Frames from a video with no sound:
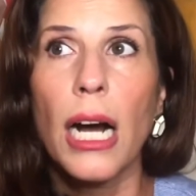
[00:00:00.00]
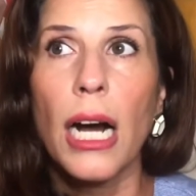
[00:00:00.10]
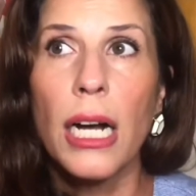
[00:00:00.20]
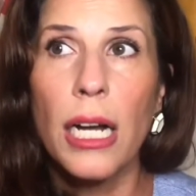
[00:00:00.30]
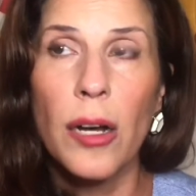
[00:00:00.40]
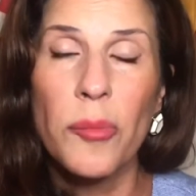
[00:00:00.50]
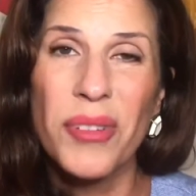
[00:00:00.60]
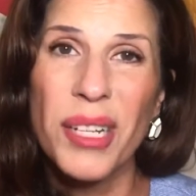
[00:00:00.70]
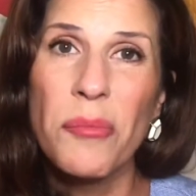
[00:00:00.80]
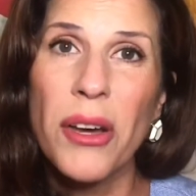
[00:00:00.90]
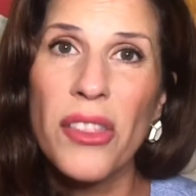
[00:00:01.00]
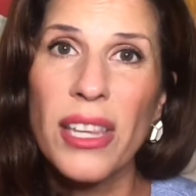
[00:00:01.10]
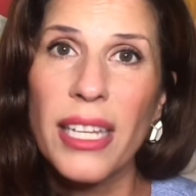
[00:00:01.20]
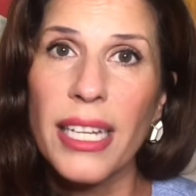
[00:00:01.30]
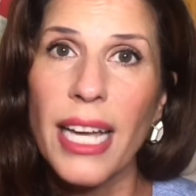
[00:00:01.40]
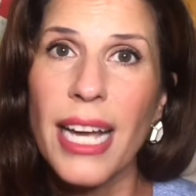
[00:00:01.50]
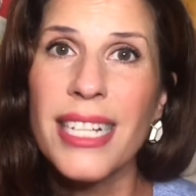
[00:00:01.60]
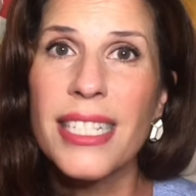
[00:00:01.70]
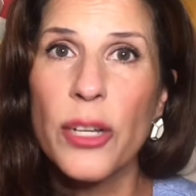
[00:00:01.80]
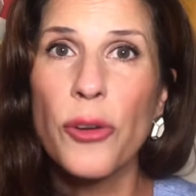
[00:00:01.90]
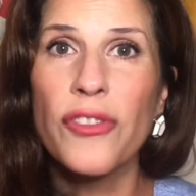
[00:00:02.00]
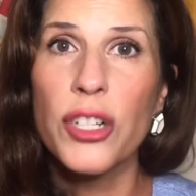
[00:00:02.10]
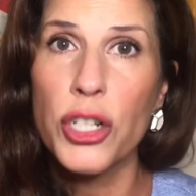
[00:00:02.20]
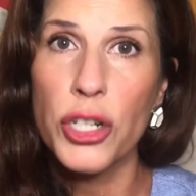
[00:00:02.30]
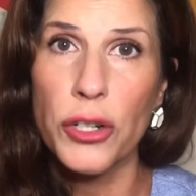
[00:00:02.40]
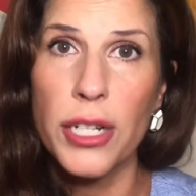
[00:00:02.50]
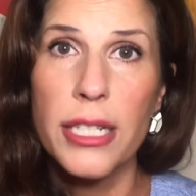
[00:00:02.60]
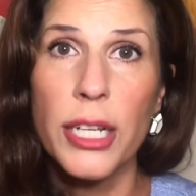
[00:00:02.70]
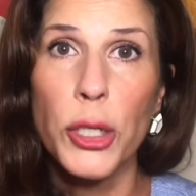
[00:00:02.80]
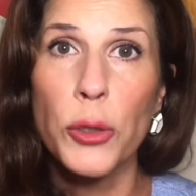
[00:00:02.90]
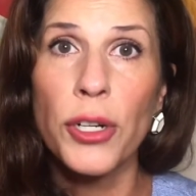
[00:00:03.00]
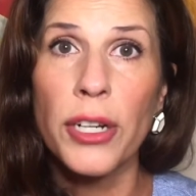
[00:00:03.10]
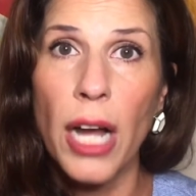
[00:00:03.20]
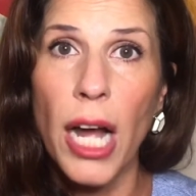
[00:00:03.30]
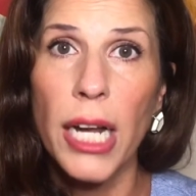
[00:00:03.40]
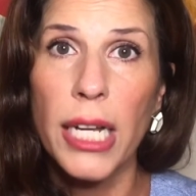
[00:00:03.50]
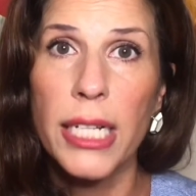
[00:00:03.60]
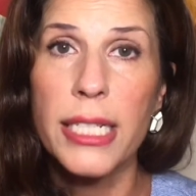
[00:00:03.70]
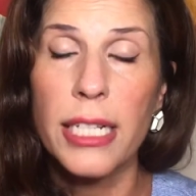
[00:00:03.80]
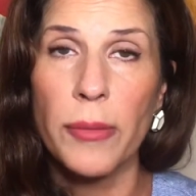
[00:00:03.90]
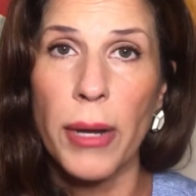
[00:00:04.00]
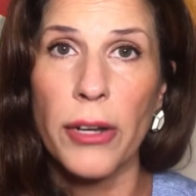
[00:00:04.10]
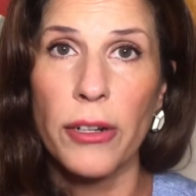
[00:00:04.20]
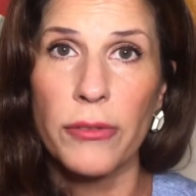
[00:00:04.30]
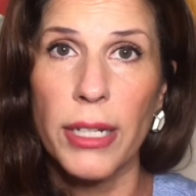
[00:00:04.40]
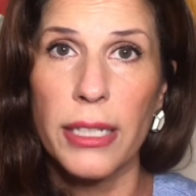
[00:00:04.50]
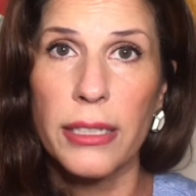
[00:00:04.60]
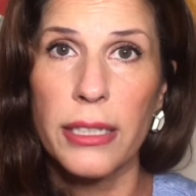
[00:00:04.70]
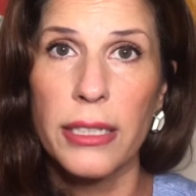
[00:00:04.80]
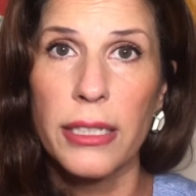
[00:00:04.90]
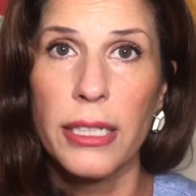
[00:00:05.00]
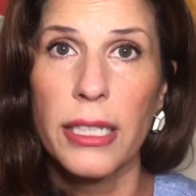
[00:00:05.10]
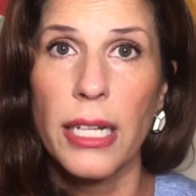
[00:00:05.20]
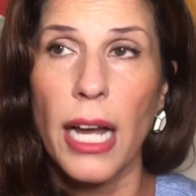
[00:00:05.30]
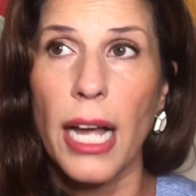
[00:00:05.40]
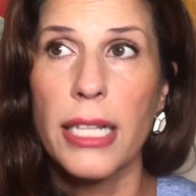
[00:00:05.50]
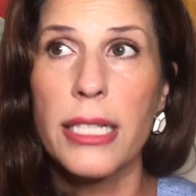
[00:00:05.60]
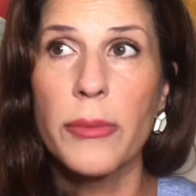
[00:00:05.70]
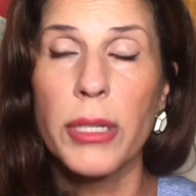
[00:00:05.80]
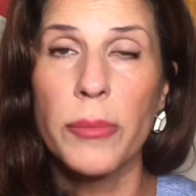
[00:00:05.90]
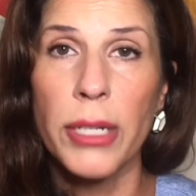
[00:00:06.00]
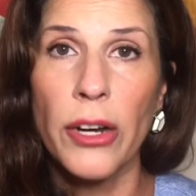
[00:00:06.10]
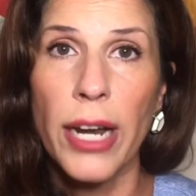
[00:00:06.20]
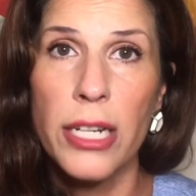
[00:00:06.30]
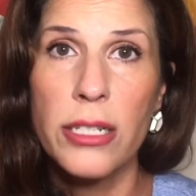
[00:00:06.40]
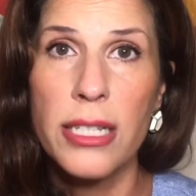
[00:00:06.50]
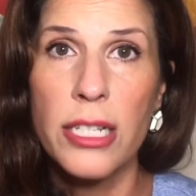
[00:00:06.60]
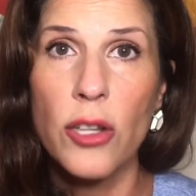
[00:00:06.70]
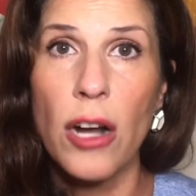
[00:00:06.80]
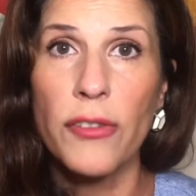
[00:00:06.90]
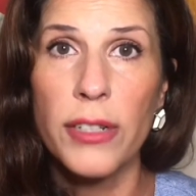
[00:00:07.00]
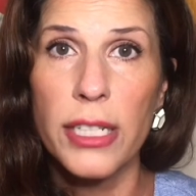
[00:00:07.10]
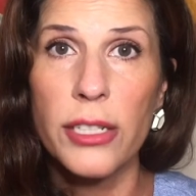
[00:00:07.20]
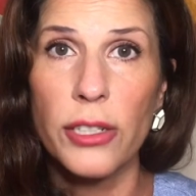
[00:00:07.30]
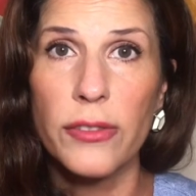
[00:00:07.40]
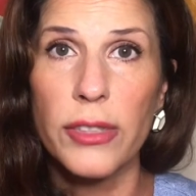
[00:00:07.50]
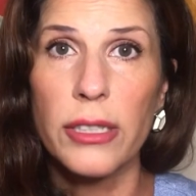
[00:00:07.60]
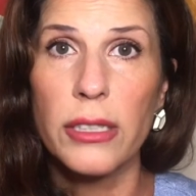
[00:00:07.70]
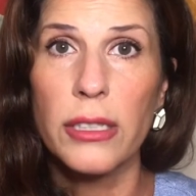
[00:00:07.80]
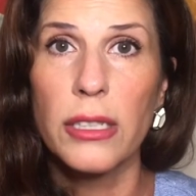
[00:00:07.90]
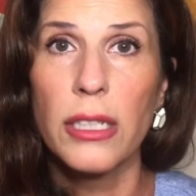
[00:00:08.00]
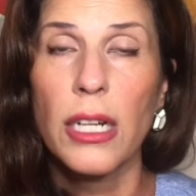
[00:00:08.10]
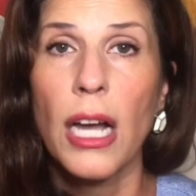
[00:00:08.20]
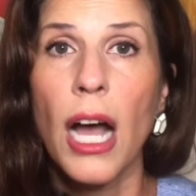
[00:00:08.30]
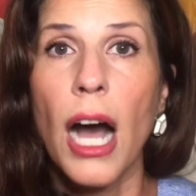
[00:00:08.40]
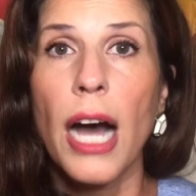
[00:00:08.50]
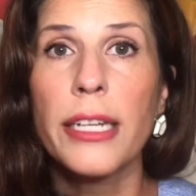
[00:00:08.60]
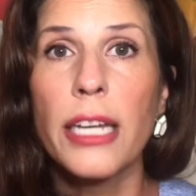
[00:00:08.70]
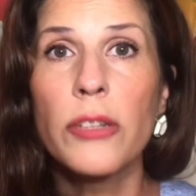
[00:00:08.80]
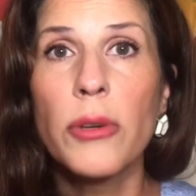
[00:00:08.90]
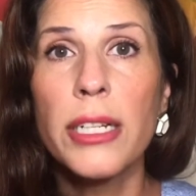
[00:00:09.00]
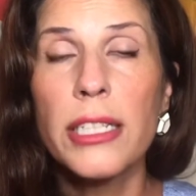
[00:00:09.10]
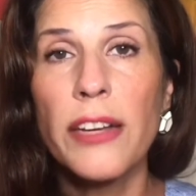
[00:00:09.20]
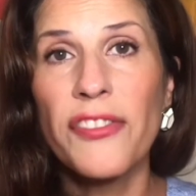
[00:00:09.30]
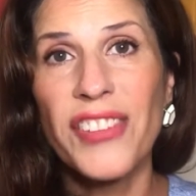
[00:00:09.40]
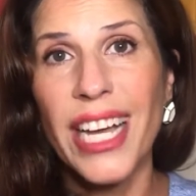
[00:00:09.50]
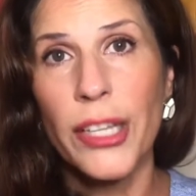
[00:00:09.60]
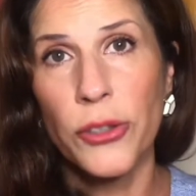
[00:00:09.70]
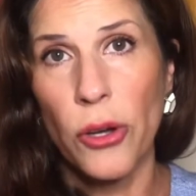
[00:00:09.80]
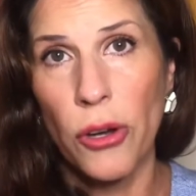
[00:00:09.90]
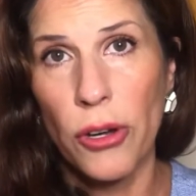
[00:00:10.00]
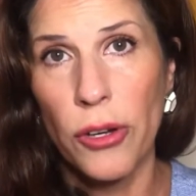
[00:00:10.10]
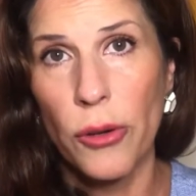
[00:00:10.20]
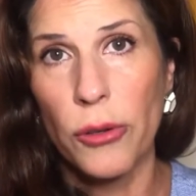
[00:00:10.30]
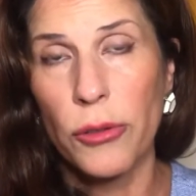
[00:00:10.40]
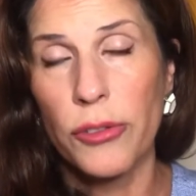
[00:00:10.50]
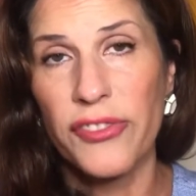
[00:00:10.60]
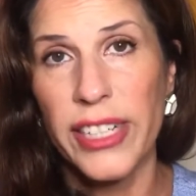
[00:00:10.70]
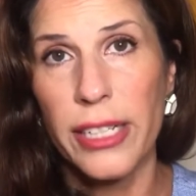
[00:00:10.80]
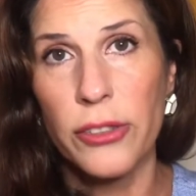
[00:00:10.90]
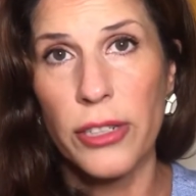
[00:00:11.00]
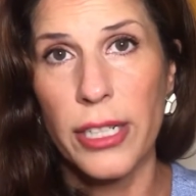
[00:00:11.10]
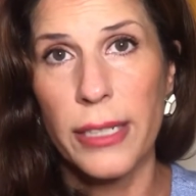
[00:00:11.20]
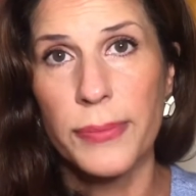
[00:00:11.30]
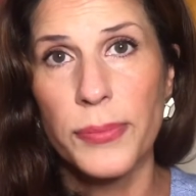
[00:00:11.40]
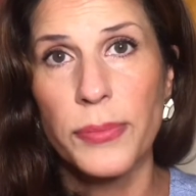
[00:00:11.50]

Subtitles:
a company monthly as sort of insurance that you're not going to skip out on rent. And some of the bigger agencies offer this service. Another one is a fiador or fiadora,